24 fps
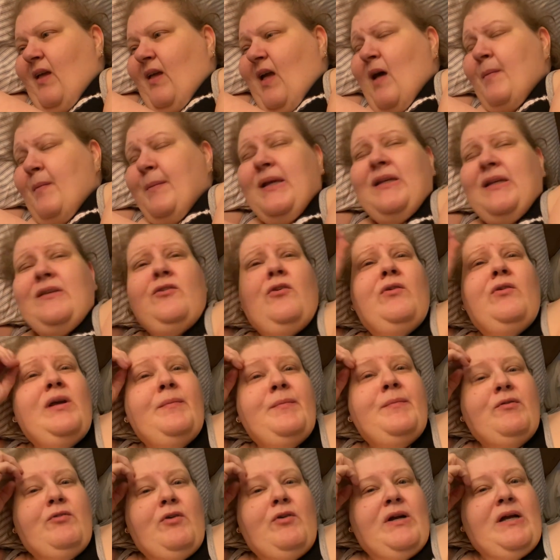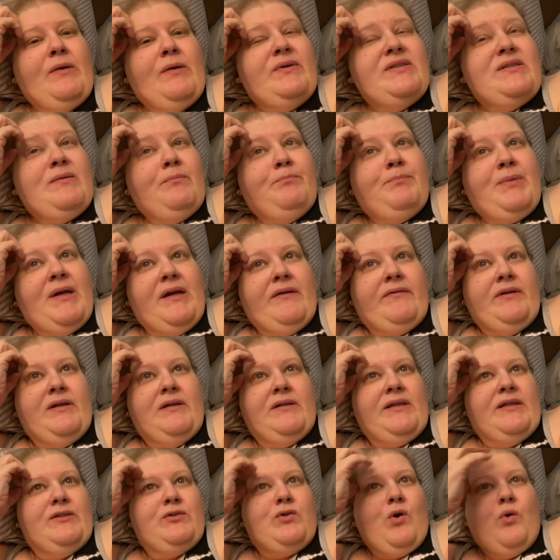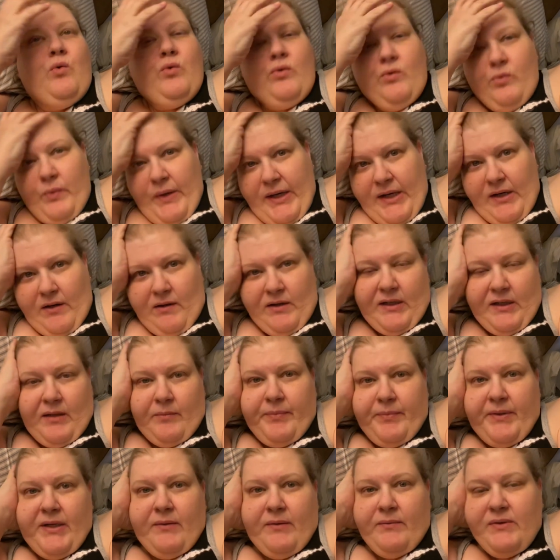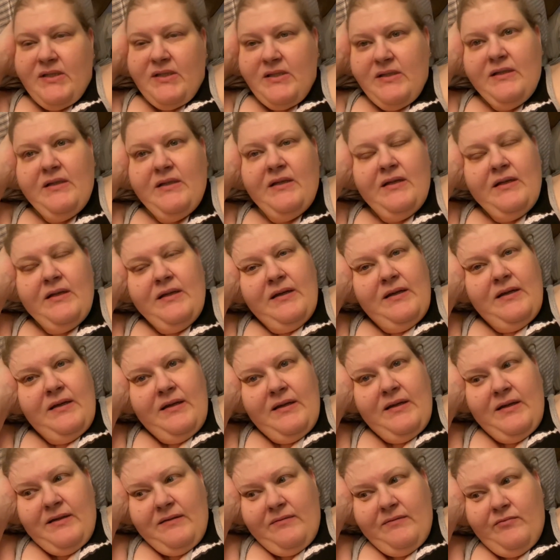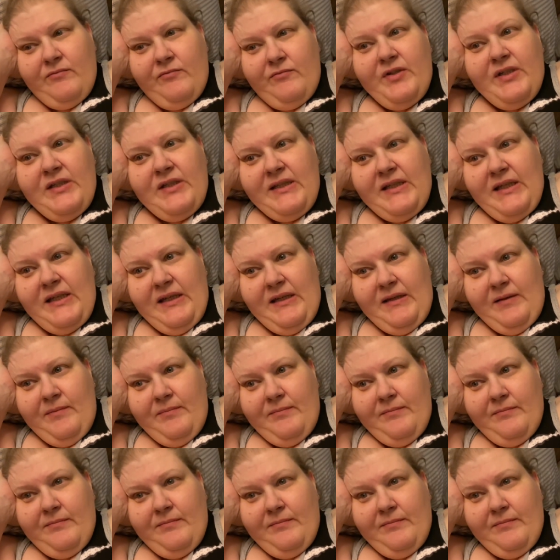I mean, don't get me wrong. I wasn't bearing like total weight on it, but I was really